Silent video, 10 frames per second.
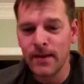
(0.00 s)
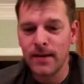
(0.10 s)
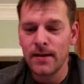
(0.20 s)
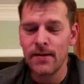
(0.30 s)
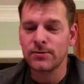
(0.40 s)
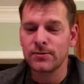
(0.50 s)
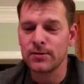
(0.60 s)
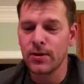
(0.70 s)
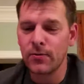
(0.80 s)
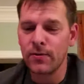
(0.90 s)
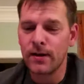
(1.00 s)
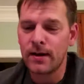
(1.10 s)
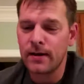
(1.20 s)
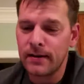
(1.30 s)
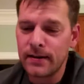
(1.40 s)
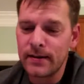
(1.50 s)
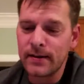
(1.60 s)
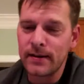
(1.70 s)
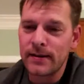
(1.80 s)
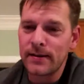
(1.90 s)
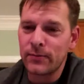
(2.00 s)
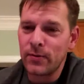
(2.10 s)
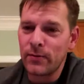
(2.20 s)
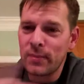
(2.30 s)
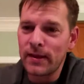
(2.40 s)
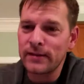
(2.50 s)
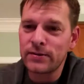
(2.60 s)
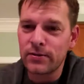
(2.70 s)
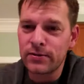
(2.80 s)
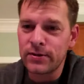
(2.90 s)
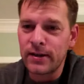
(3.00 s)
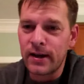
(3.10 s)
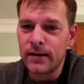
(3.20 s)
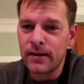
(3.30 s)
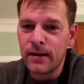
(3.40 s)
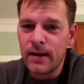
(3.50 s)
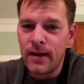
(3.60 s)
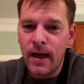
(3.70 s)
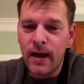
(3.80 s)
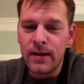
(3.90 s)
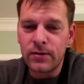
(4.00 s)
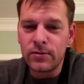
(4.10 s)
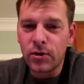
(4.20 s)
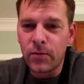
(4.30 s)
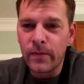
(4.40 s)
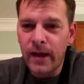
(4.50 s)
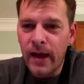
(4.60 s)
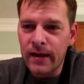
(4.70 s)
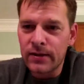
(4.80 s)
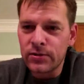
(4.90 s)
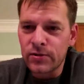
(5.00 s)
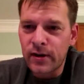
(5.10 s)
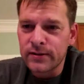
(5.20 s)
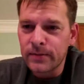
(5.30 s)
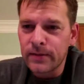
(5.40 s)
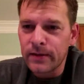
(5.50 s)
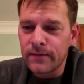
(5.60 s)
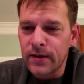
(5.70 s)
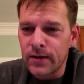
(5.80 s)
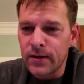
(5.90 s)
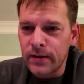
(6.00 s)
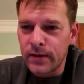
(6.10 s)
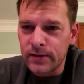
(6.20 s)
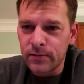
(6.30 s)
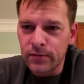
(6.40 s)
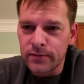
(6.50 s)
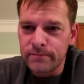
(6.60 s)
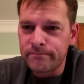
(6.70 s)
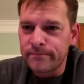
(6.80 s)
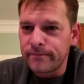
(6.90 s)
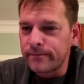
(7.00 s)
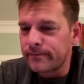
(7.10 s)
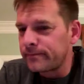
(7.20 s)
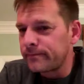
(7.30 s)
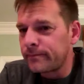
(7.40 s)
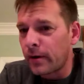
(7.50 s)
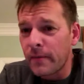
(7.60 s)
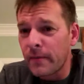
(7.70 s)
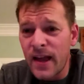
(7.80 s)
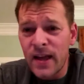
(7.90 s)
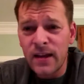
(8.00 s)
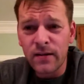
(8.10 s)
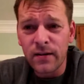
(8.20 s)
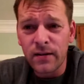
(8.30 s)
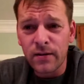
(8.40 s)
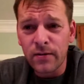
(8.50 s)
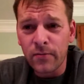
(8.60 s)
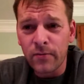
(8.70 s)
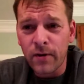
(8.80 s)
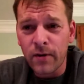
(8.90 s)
so we were on last Thursday, and you told me I had to try something Vietnamese. It was banh mi, or what was